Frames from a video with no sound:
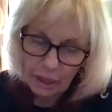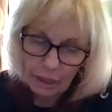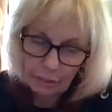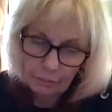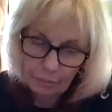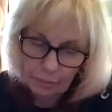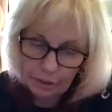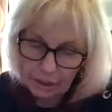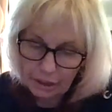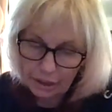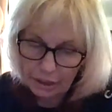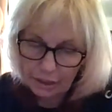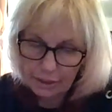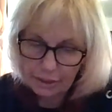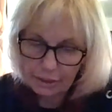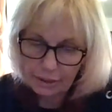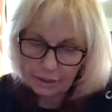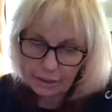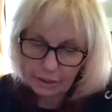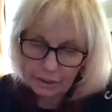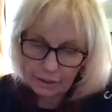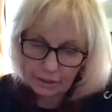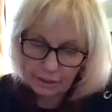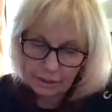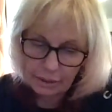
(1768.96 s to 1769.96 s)
Because
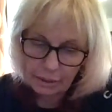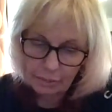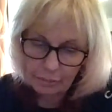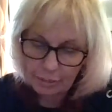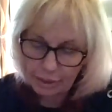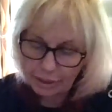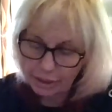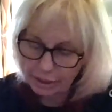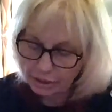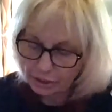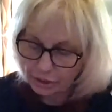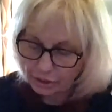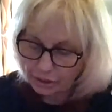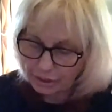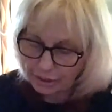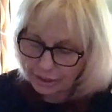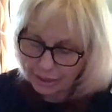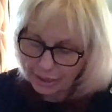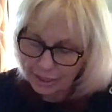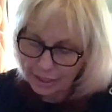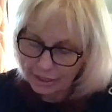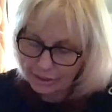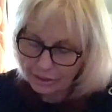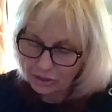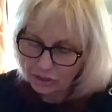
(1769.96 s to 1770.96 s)
somebody just
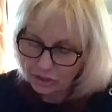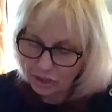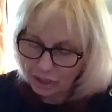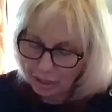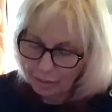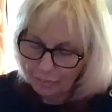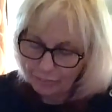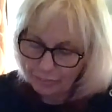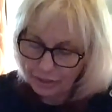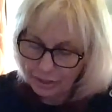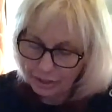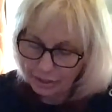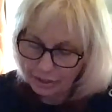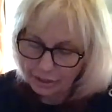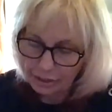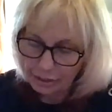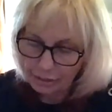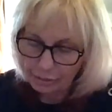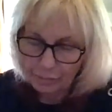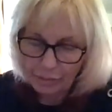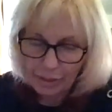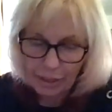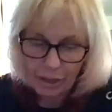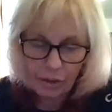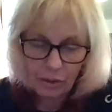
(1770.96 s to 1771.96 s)
can't stop thinking
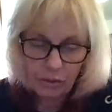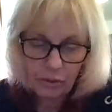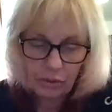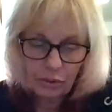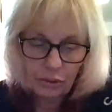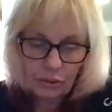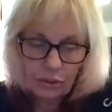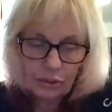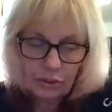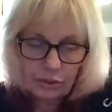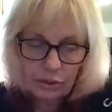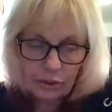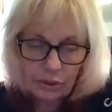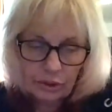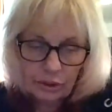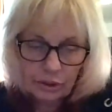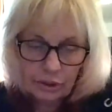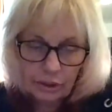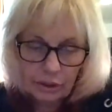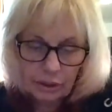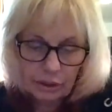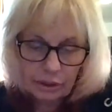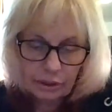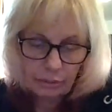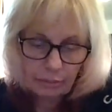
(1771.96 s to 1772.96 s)
about
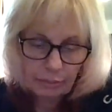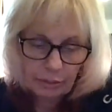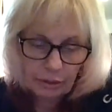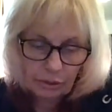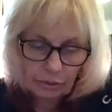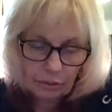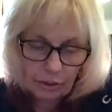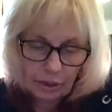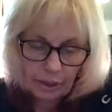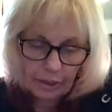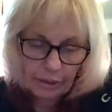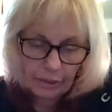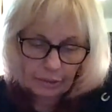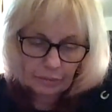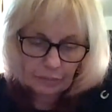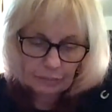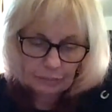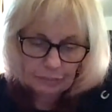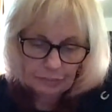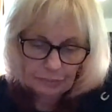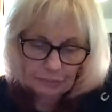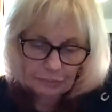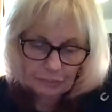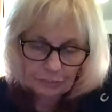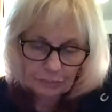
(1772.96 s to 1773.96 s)
the betrayal
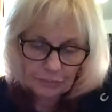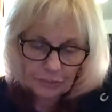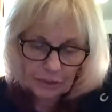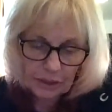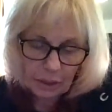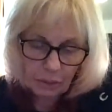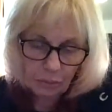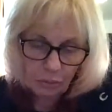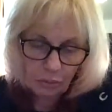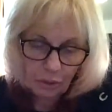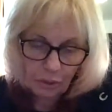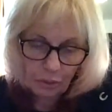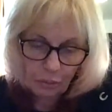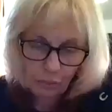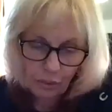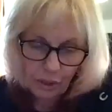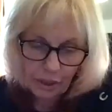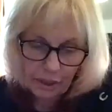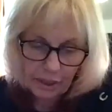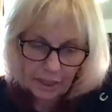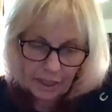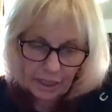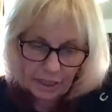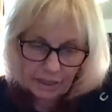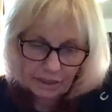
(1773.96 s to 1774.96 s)
and what,
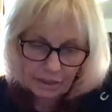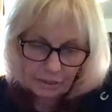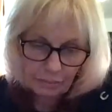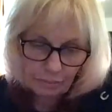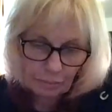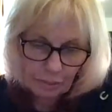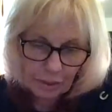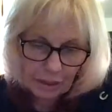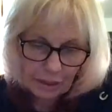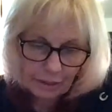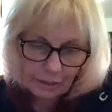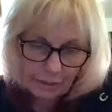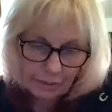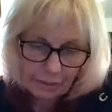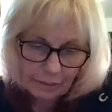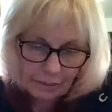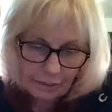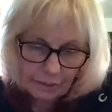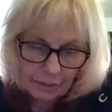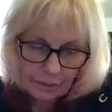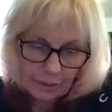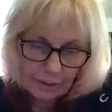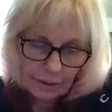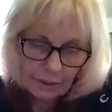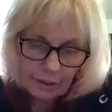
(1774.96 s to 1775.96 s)
what has been.
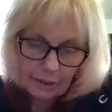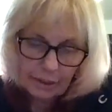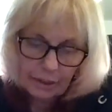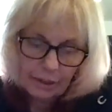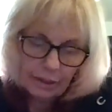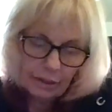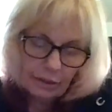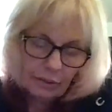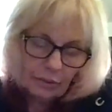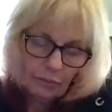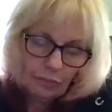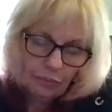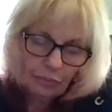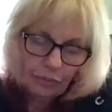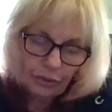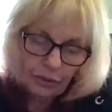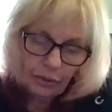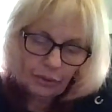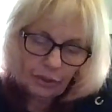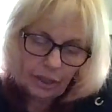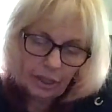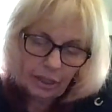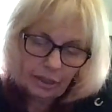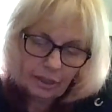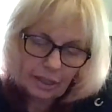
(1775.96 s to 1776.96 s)
They're
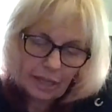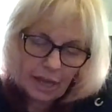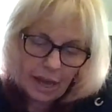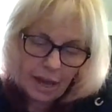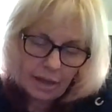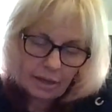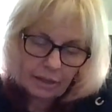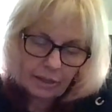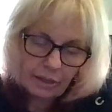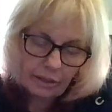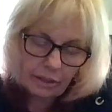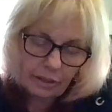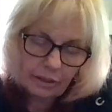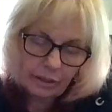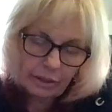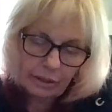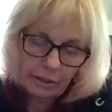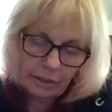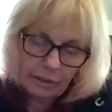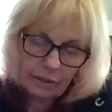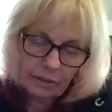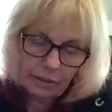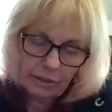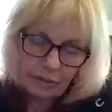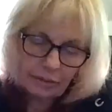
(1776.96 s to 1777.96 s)
in that
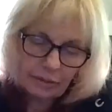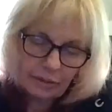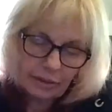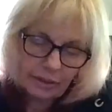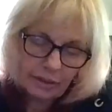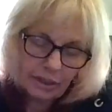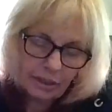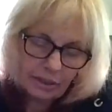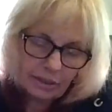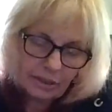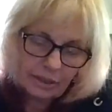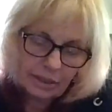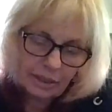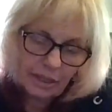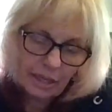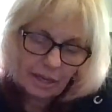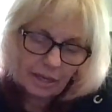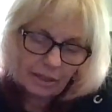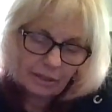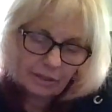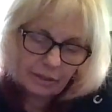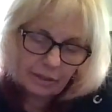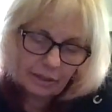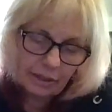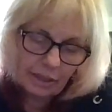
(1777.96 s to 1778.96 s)

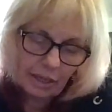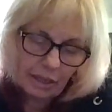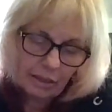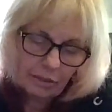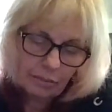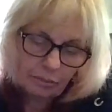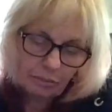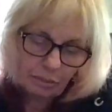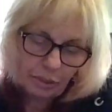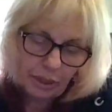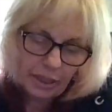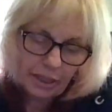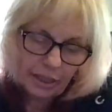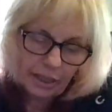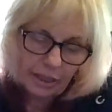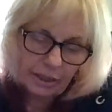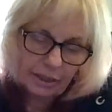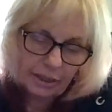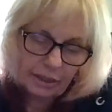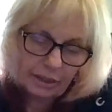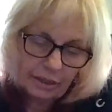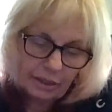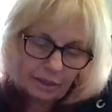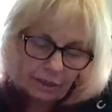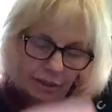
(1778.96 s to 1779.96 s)
cassette, that
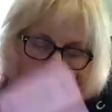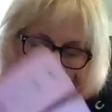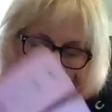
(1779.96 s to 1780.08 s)
playing